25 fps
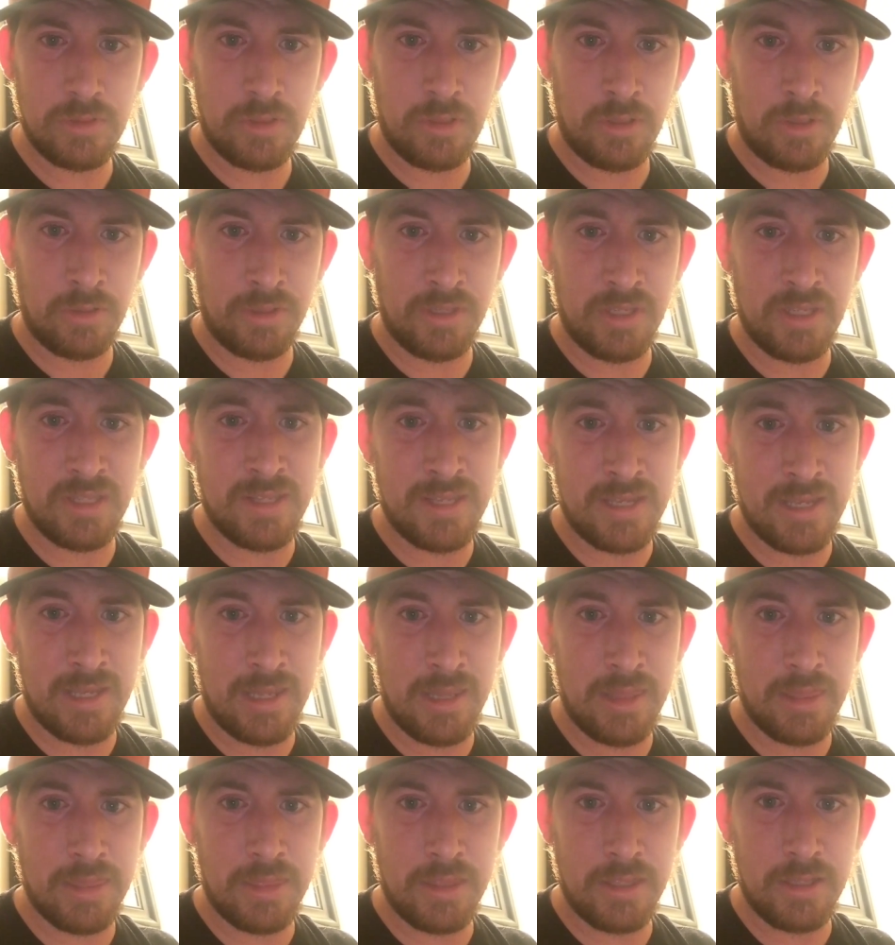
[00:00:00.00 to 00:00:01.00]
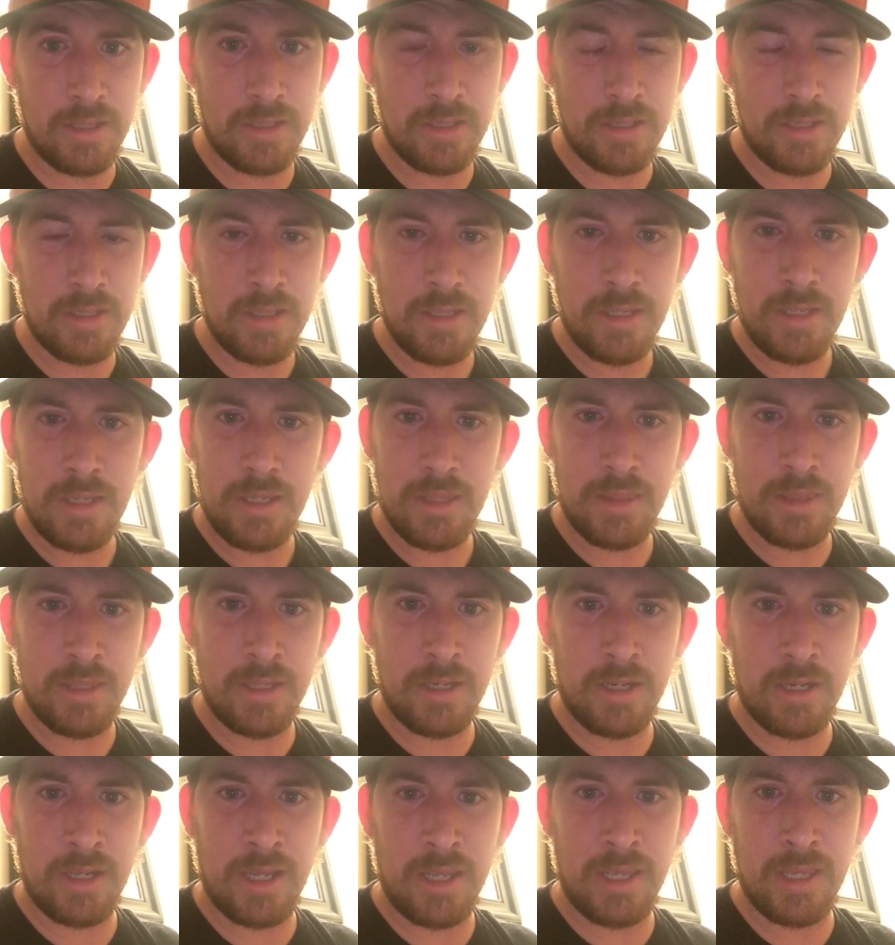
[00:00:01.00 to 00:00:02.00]
on the 10th and
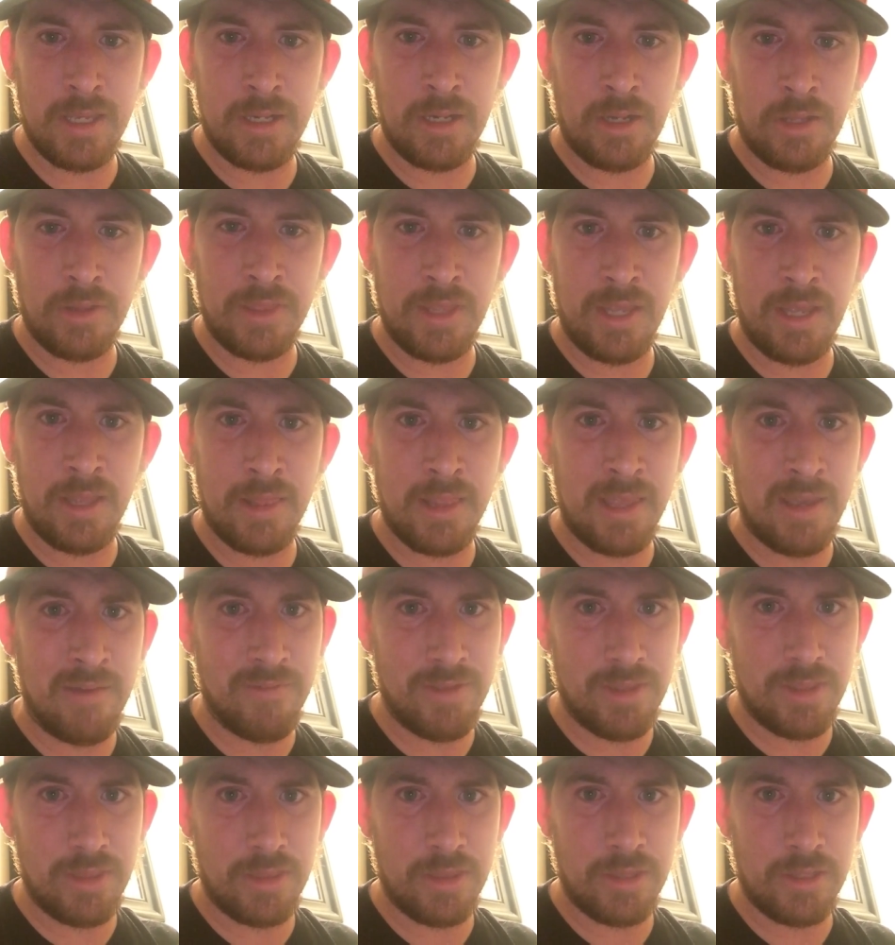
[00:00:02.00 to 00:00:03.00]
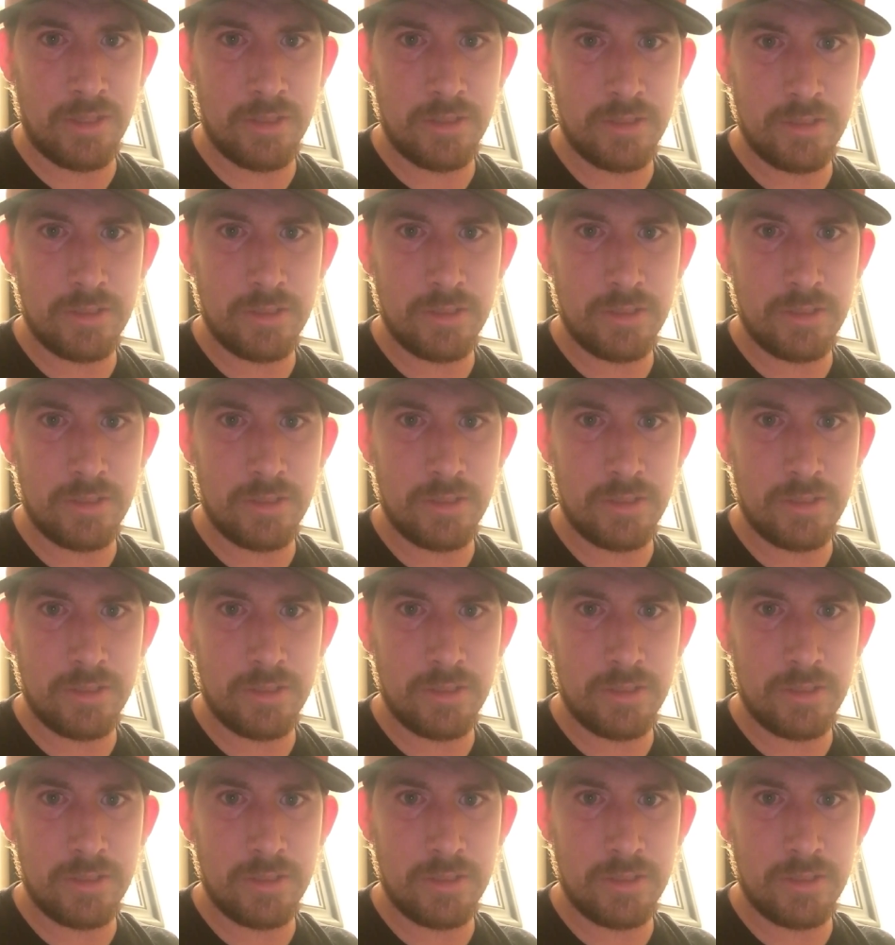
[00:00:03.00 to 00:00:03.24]
then again on the 11th.